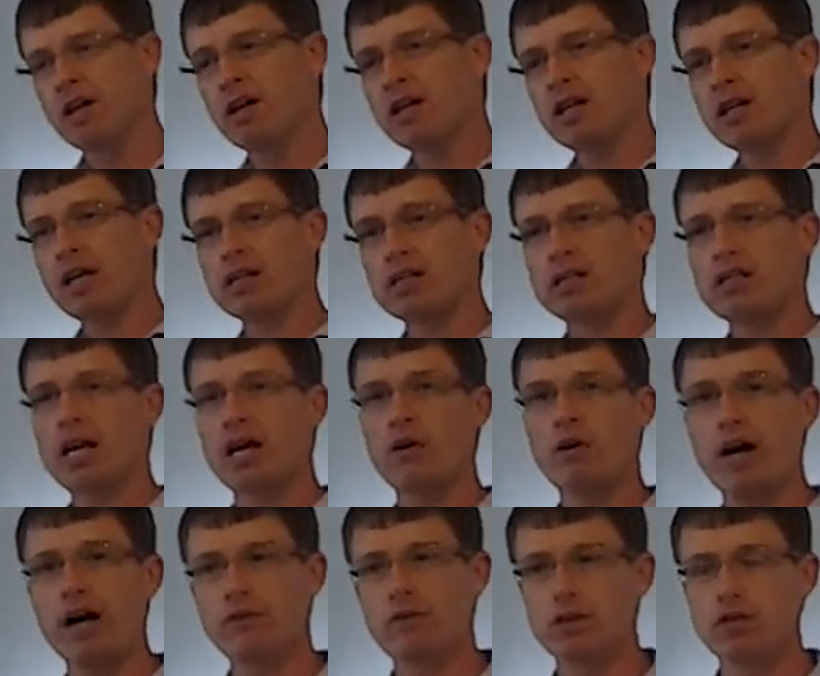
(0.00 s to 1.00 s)
let's now
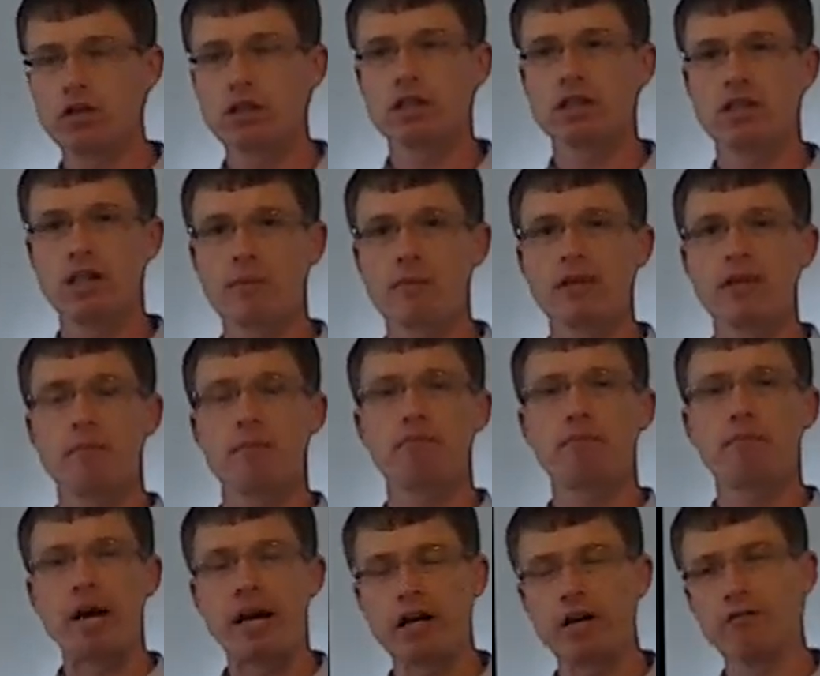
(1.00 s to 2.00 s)
have a look at some of the
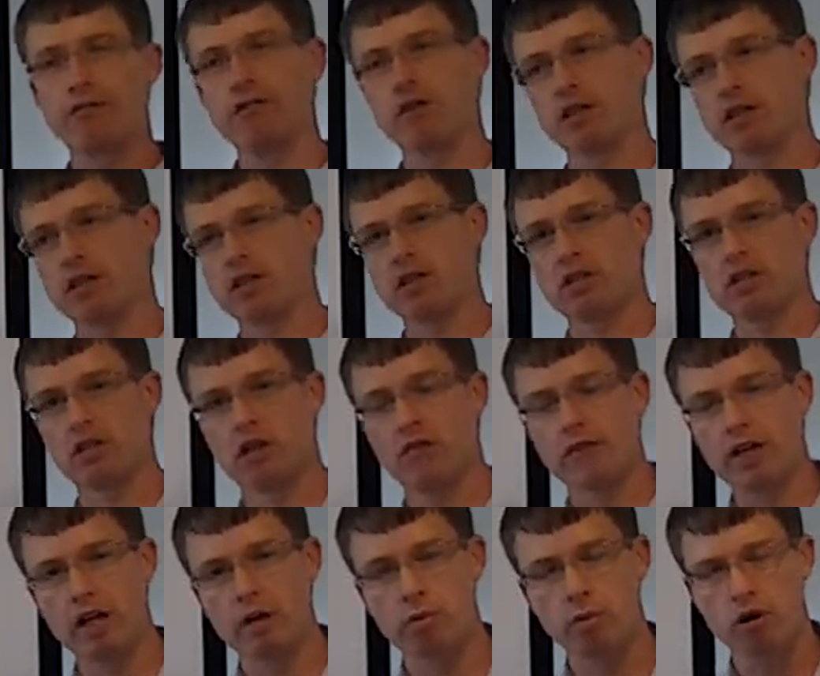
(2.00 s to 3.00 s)
benefits of
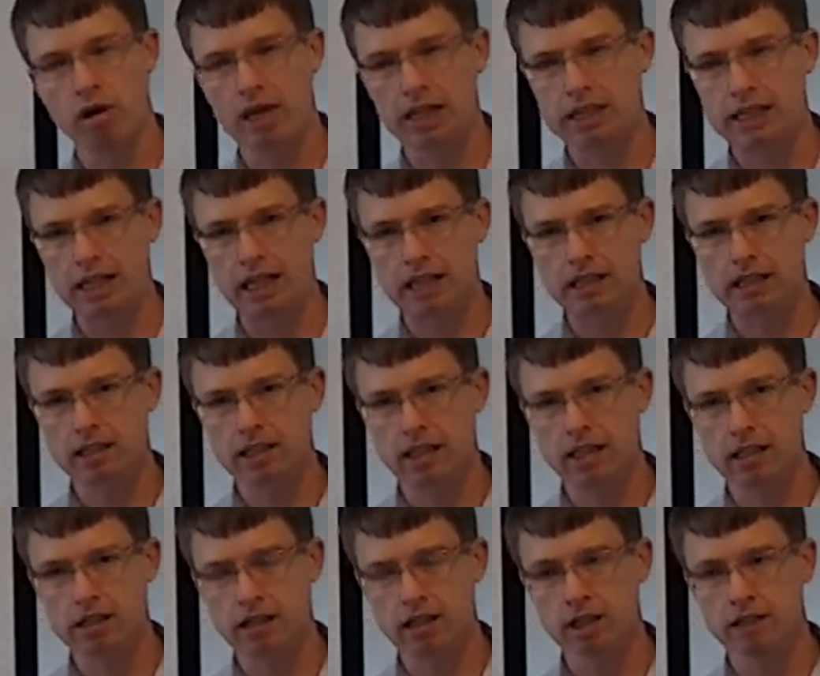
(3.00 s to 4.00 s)
enterprise
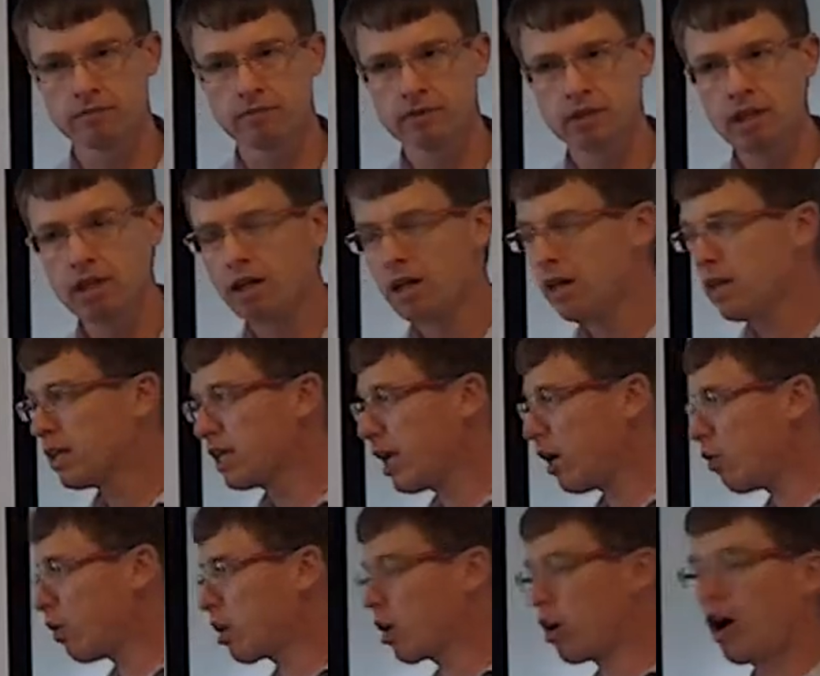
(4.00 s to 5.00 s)
architecture.
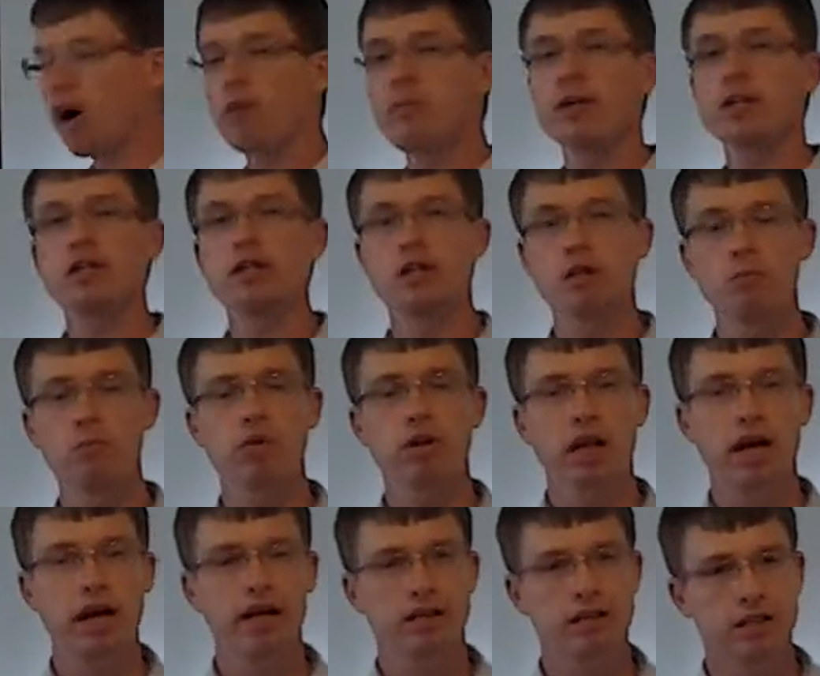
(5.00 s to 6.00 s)
Now, a common
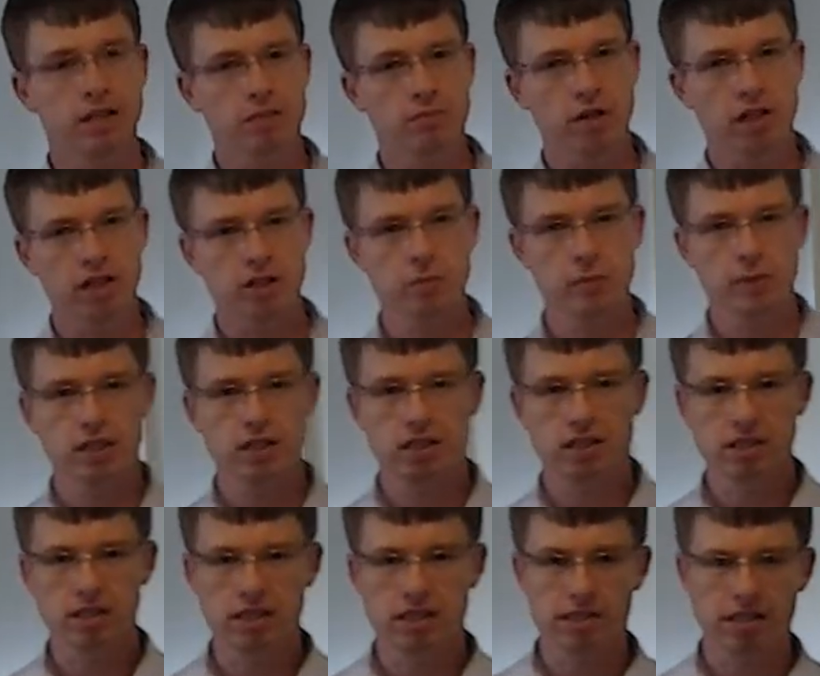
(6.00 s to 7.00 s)
complaint amongst
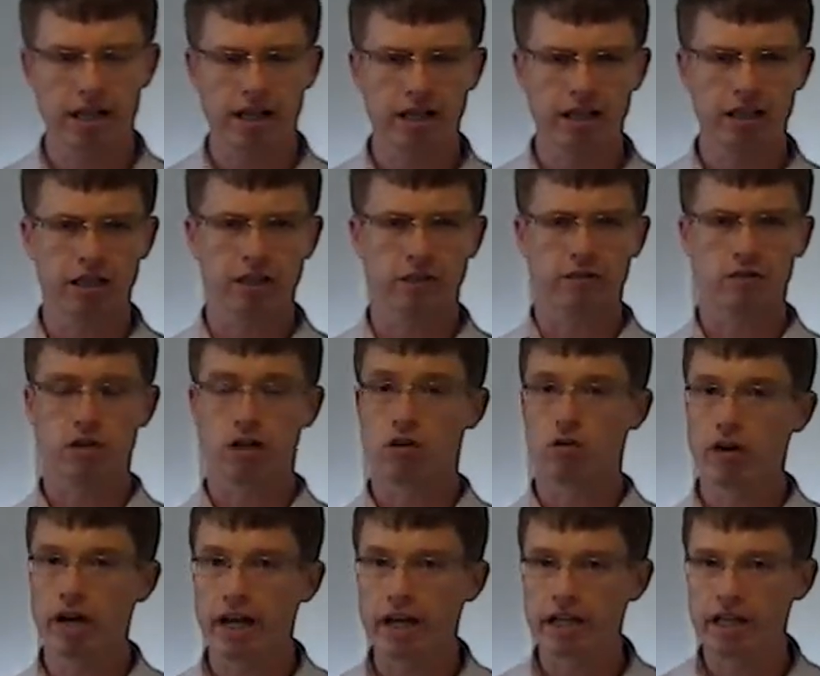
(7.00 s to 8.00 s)
business executives
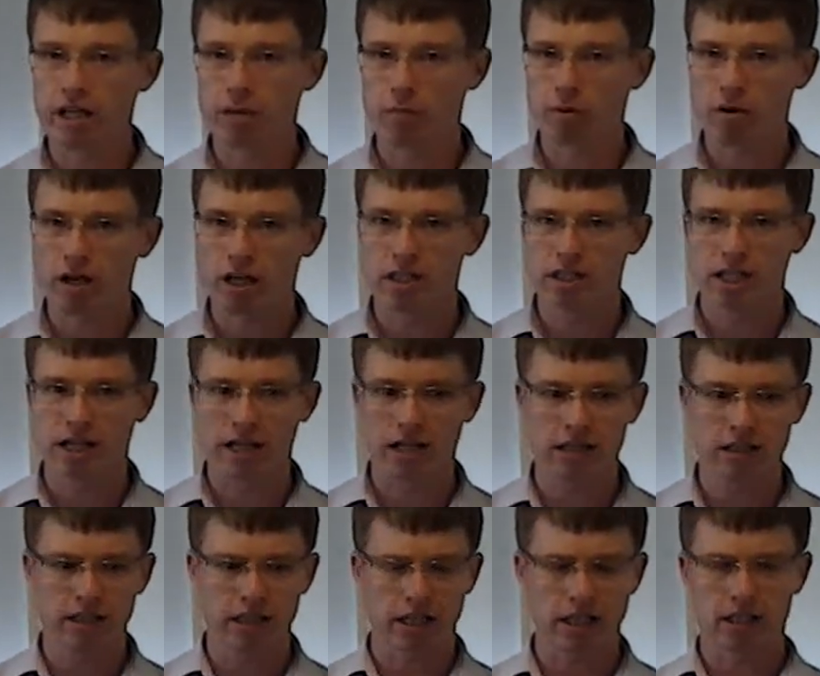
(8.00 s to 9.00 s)
around enterprise
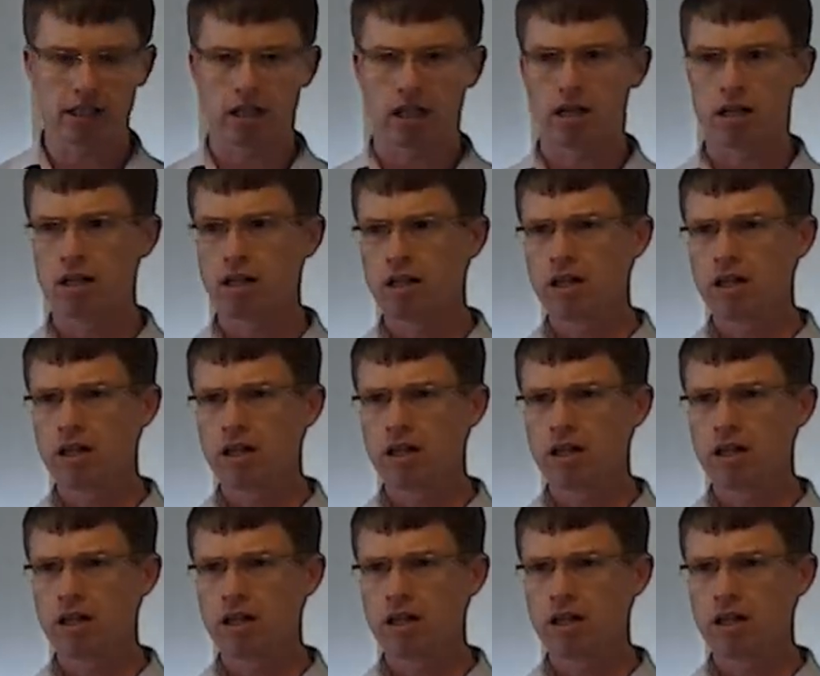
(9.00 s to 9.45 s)
architecture